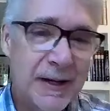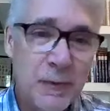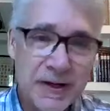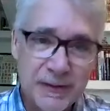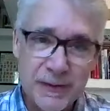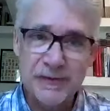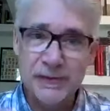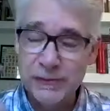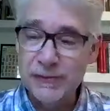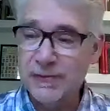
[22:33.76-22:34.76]
and I wanted those
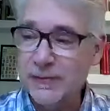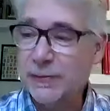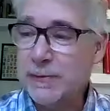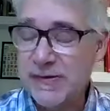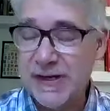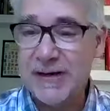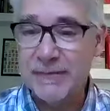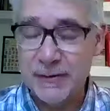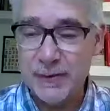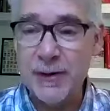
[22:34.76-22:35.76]
intrusive stories to
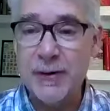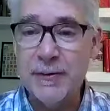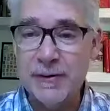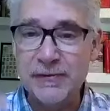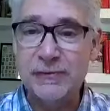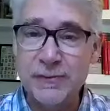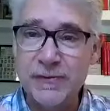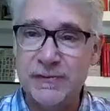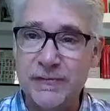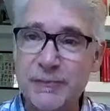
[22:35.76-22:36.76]
have their own
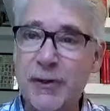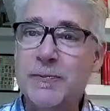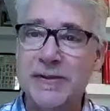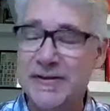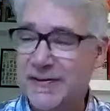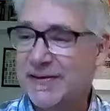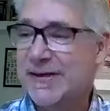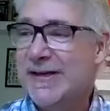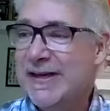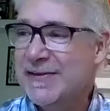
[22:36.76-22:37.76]
intrusive moments.
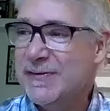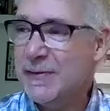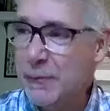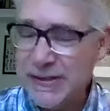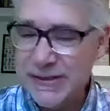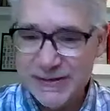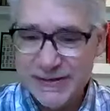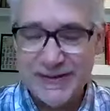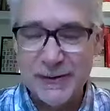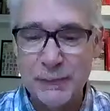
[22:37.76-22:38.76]
And so I wanted
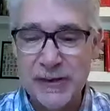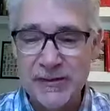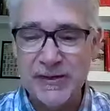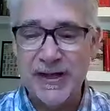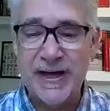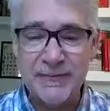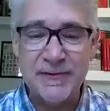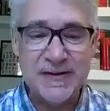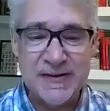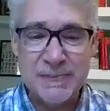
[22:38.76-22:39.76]
the reader to
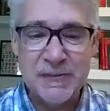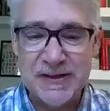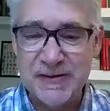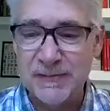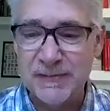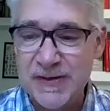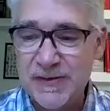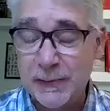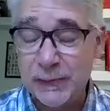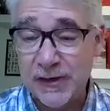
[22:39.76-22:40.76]
have some sense of
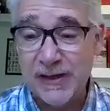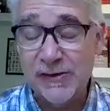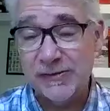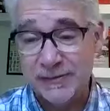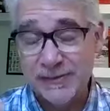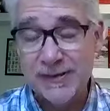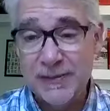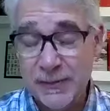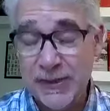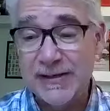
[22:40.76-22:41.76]
dislocation
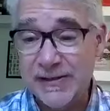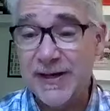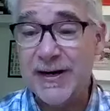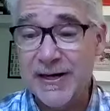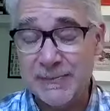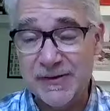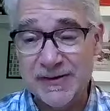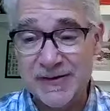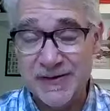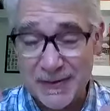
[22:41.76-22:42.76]
by
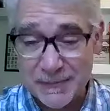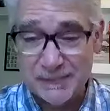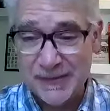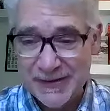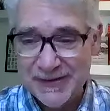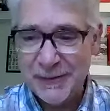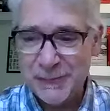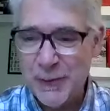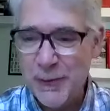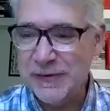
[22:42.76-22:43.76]
times, and some
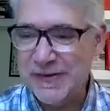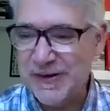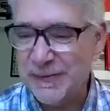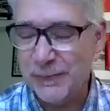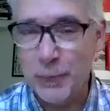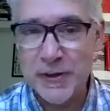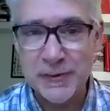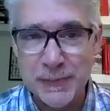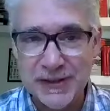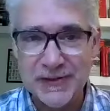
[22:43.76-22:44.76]
hopefully sense of
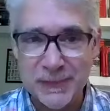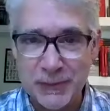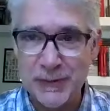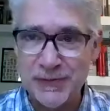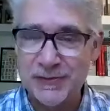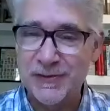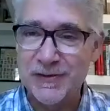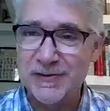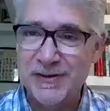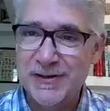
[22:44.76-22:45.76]
wonderment, as opposed to
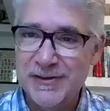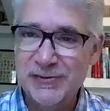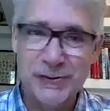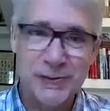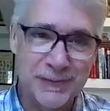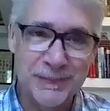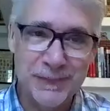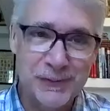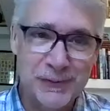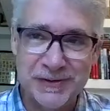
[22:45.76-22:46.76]
just sheer
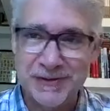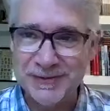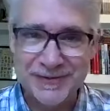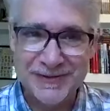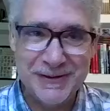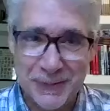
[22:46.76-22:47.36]
confusion and